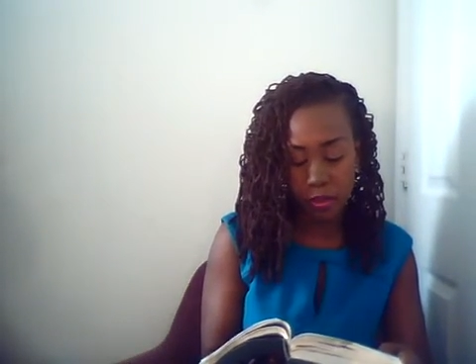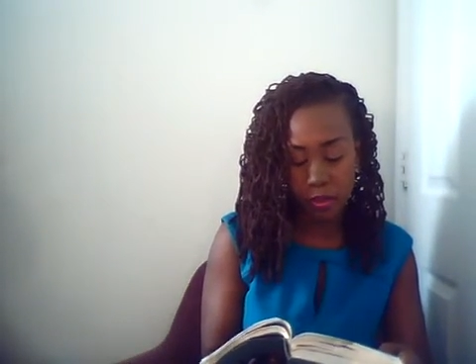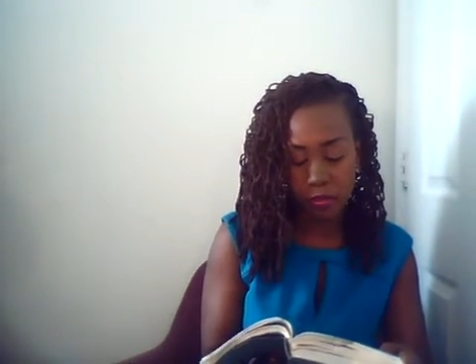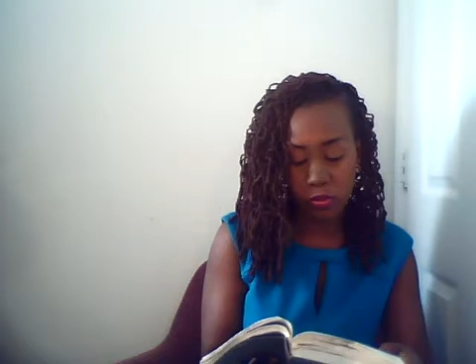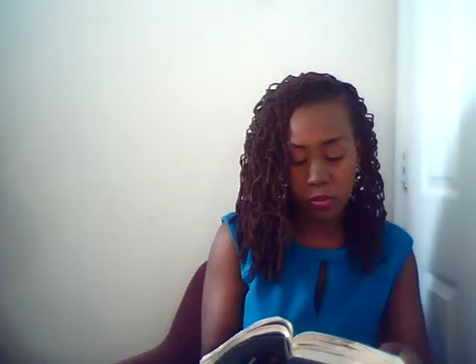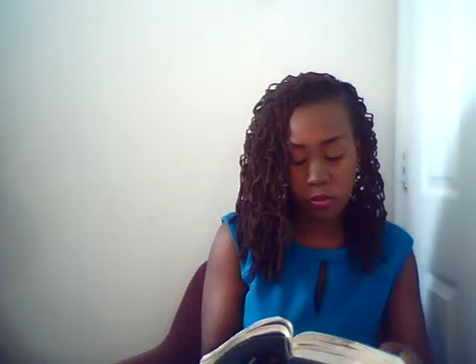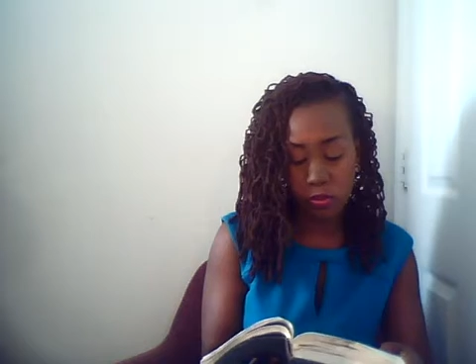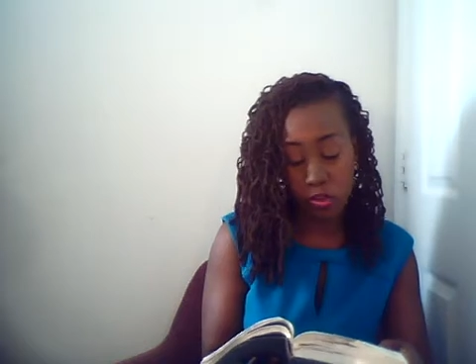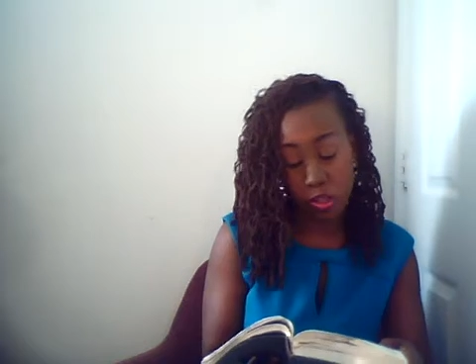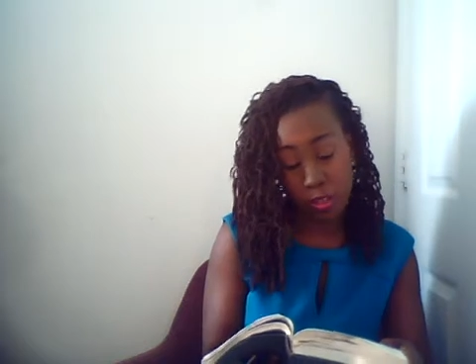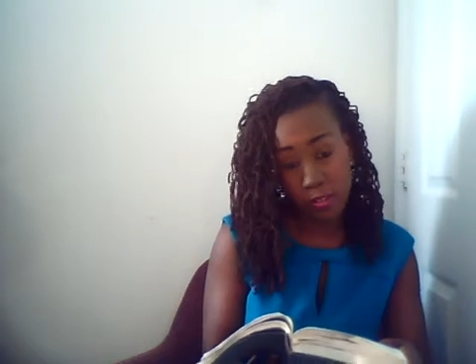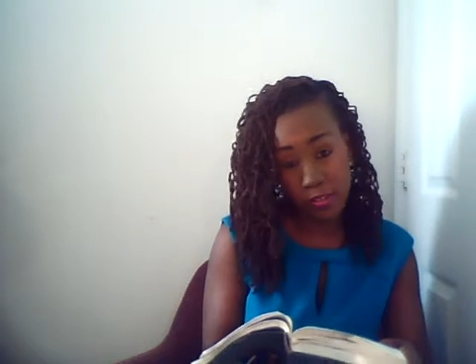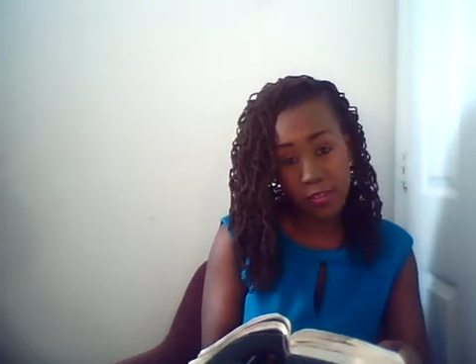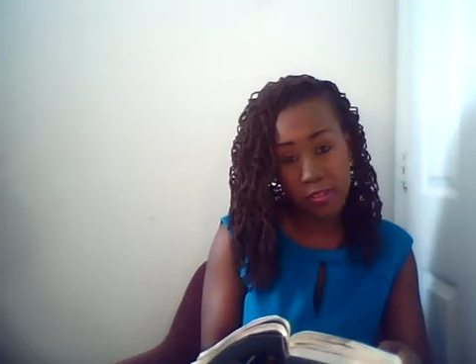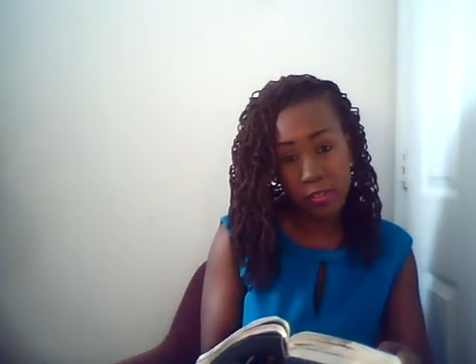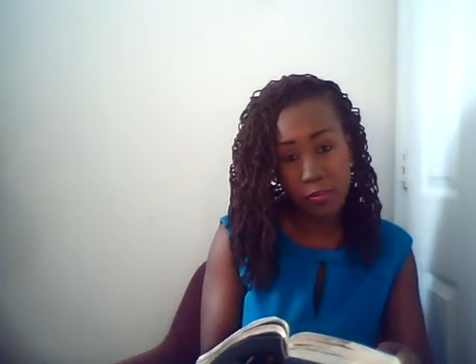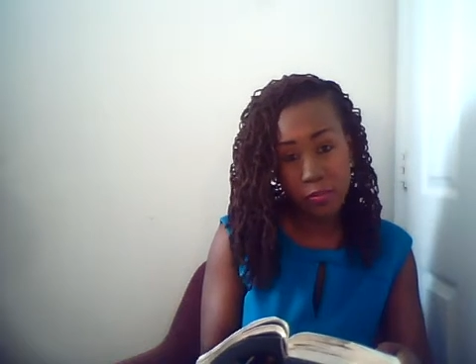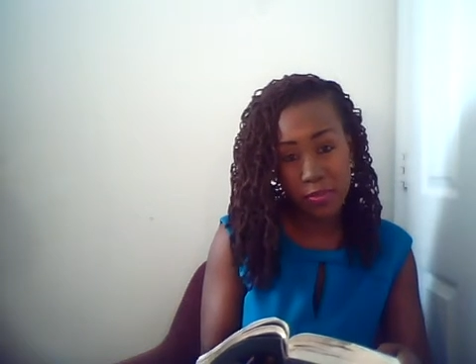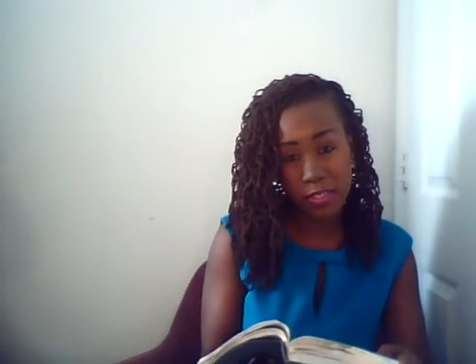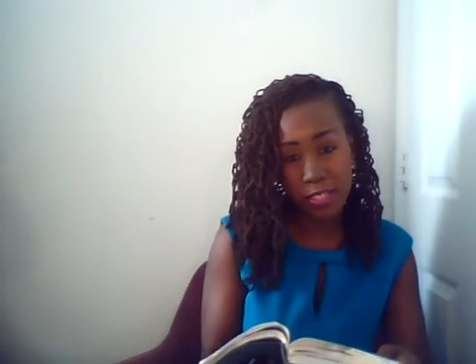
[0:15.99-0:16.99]
though Jesus
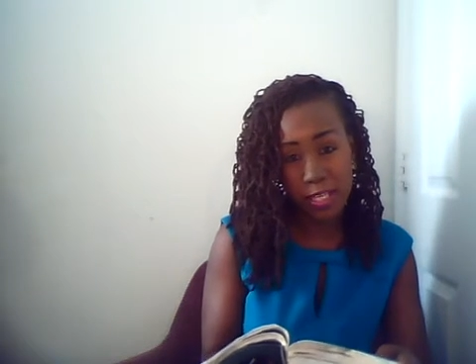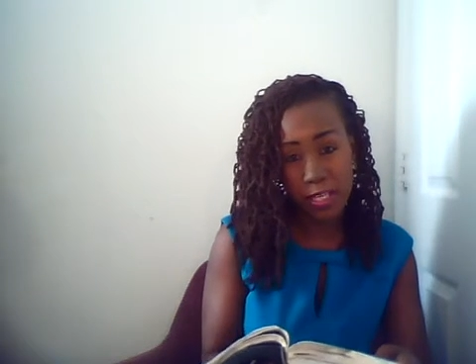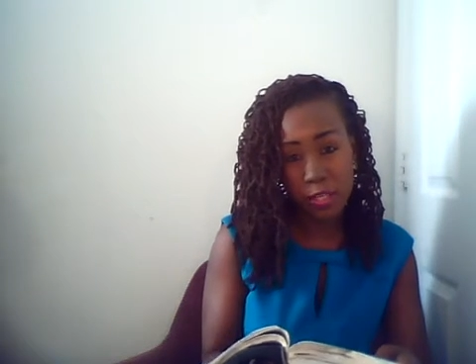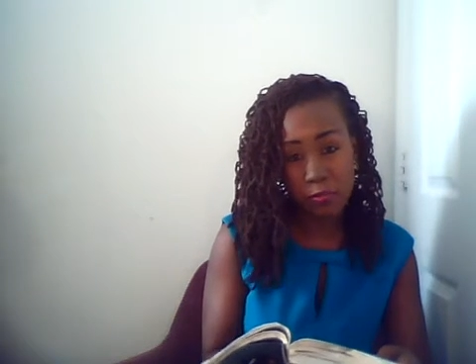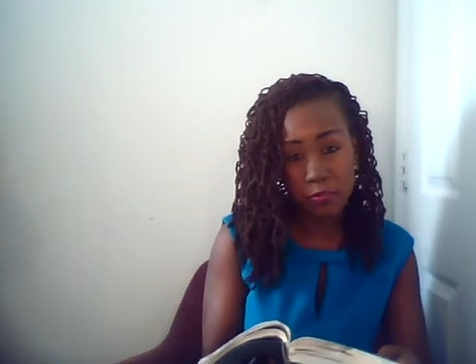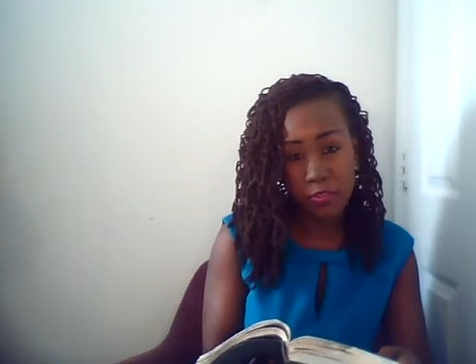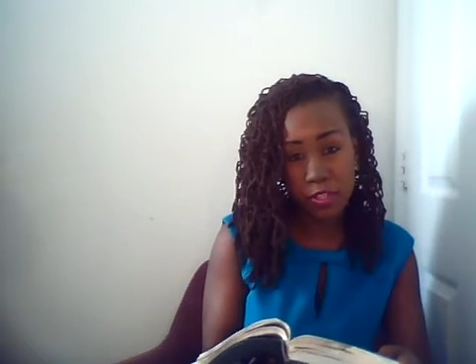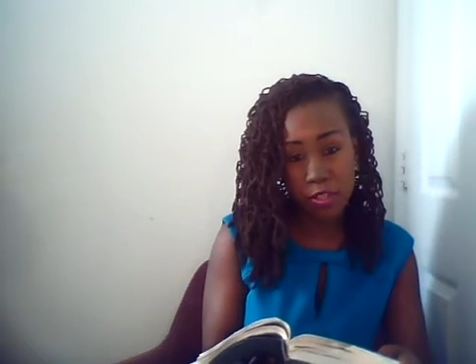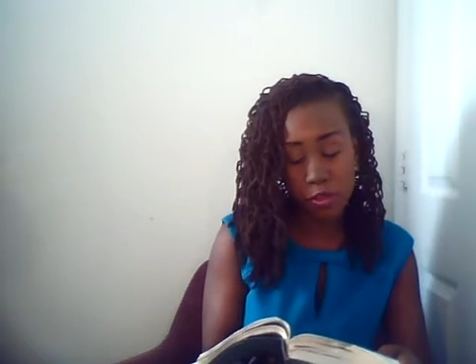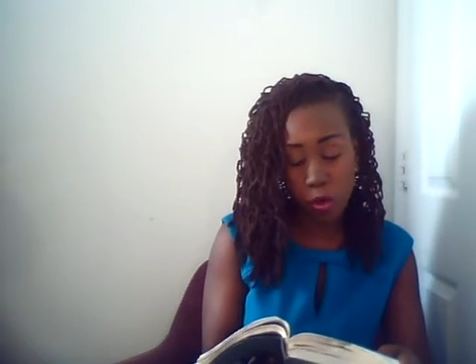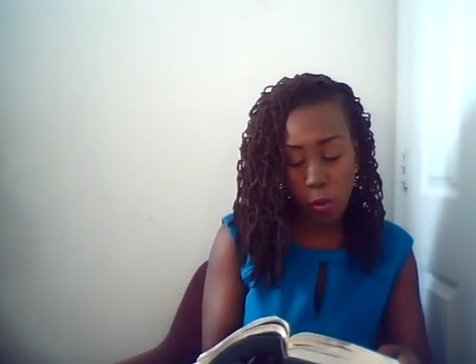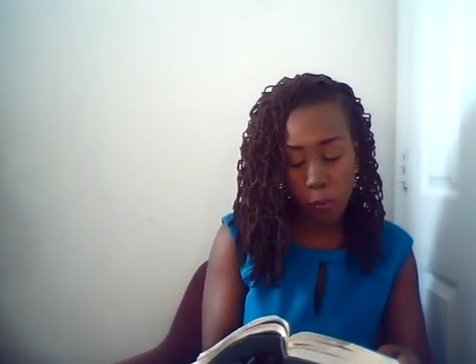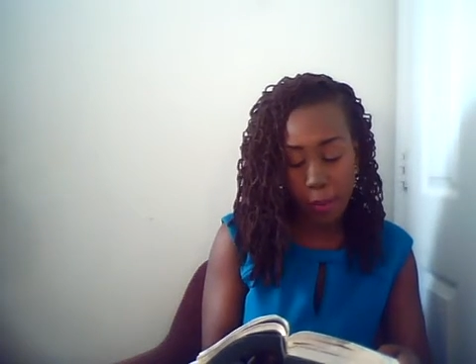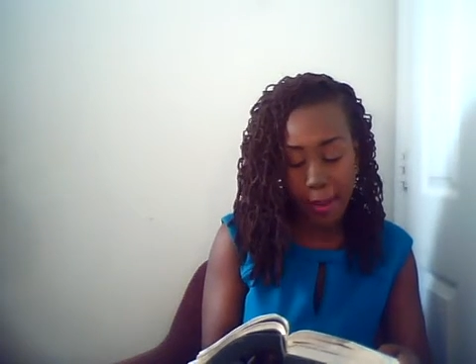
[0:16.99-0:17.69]
himself did not